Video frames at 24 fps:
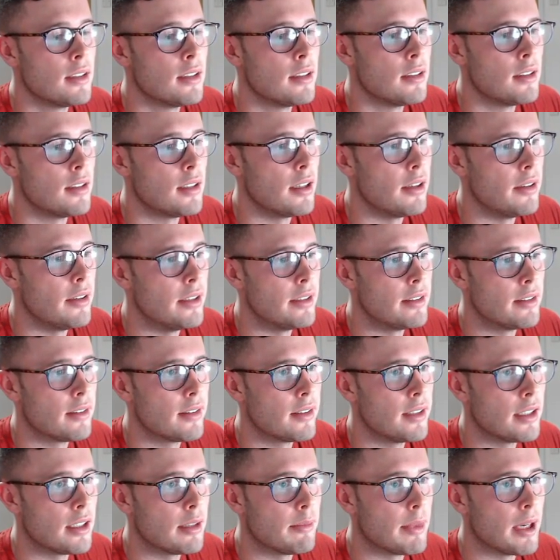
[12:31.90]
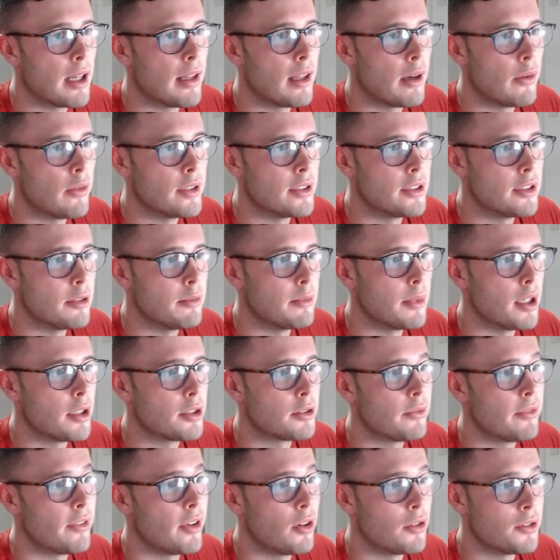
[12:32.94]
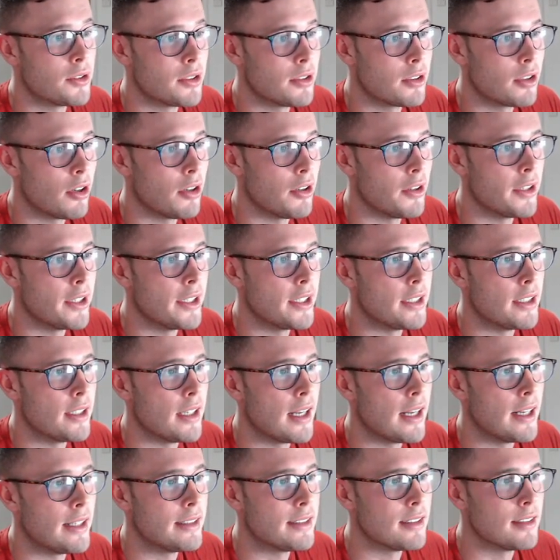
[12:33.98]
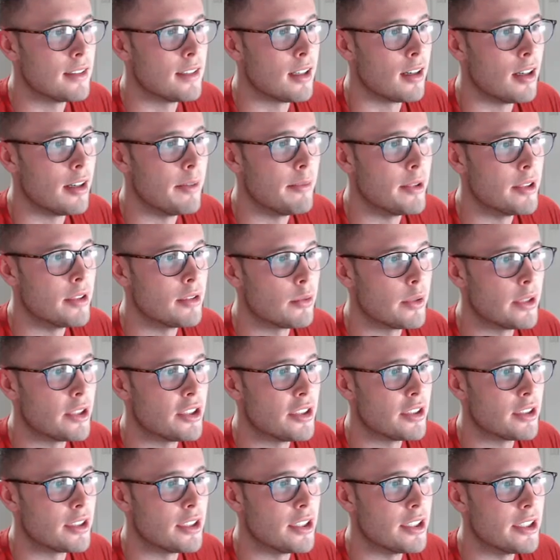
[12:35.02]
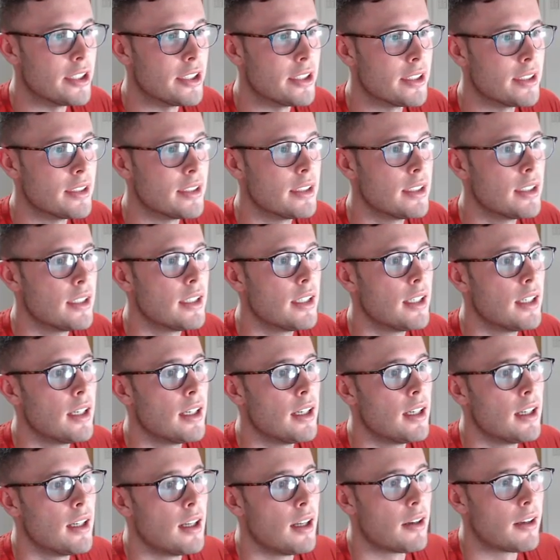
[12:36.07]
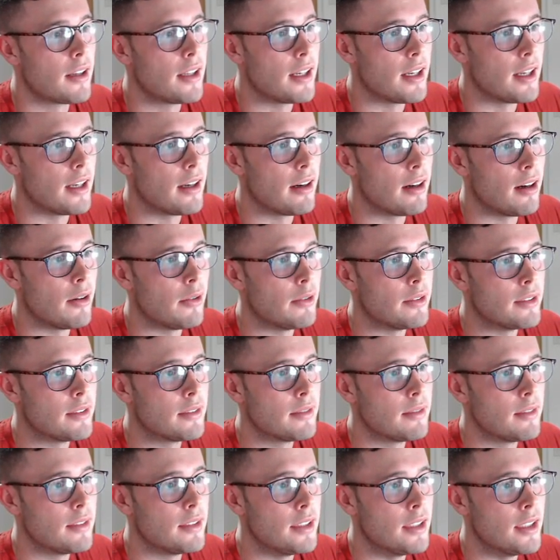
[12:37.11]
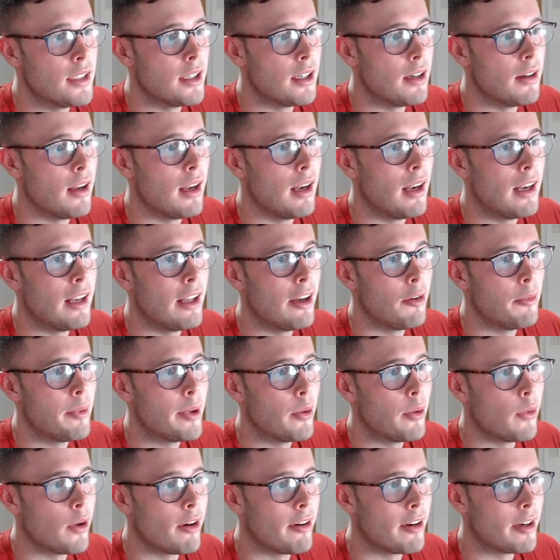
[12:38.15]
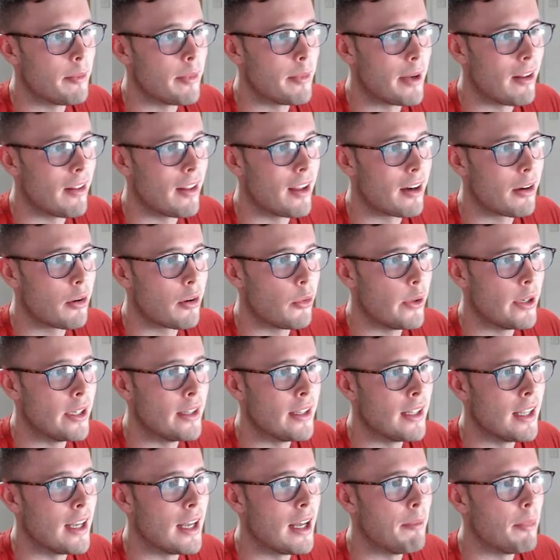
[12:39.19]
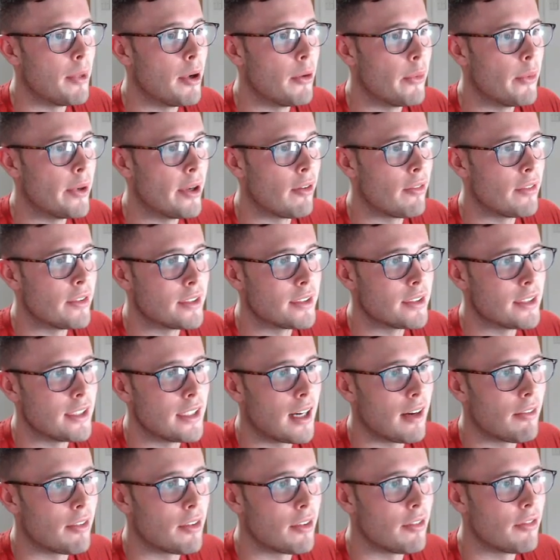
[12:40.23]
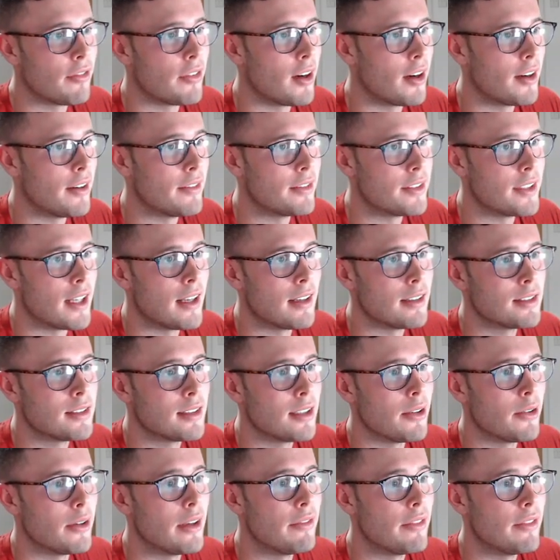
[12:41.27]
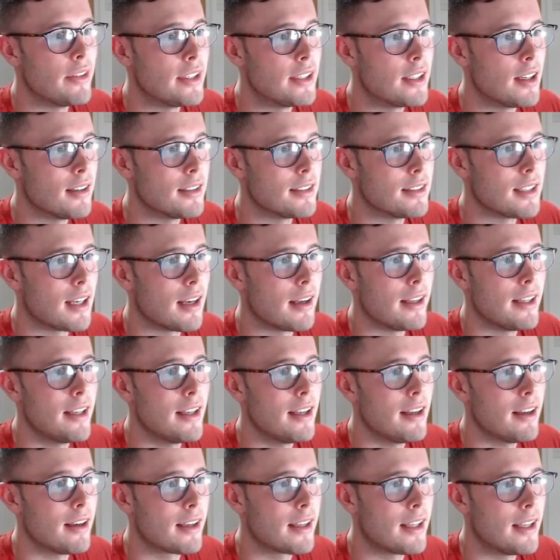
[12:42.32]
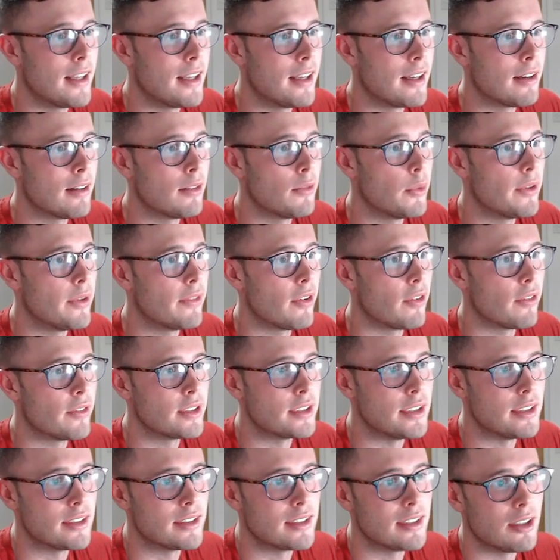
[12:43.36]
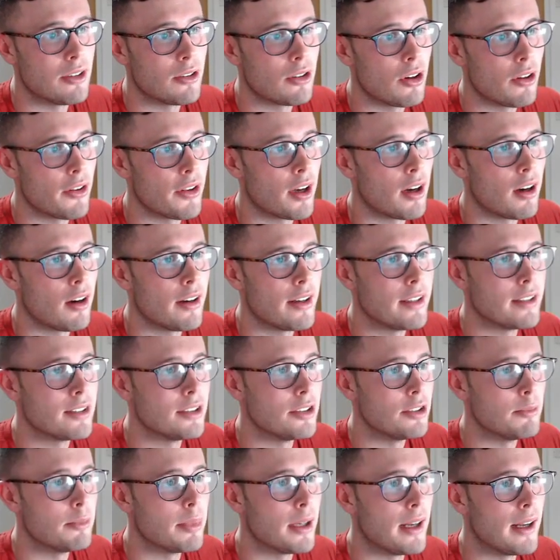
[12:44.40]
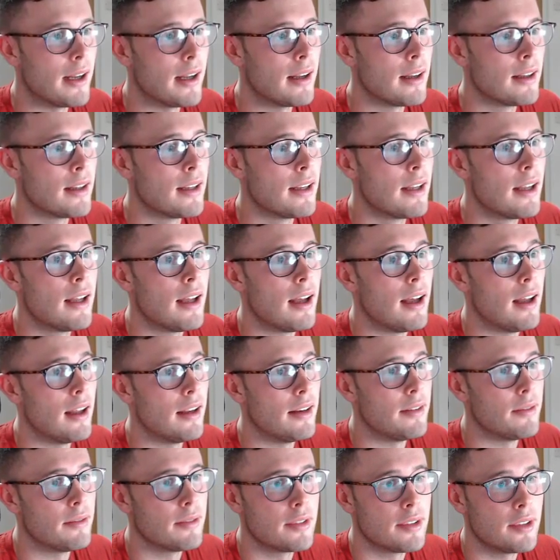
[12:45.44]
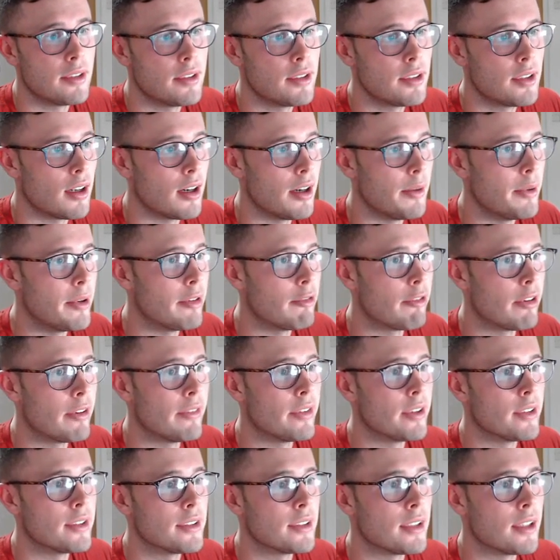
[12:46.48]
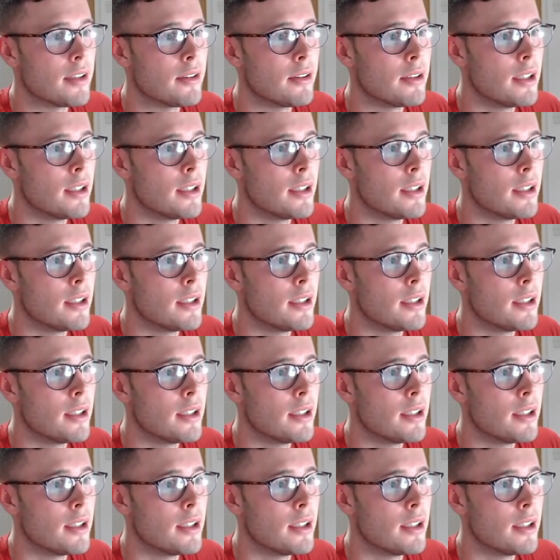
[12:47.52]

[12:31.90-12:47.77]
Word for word: don't need to think about that one too much. We've also got the ace of diamonds, which is good. Okay, I was you know, a little bit worried about that queen there, but we obviously have the fives there, so if he does hit a king, we've obviously still got the higher two pair and diamond river, so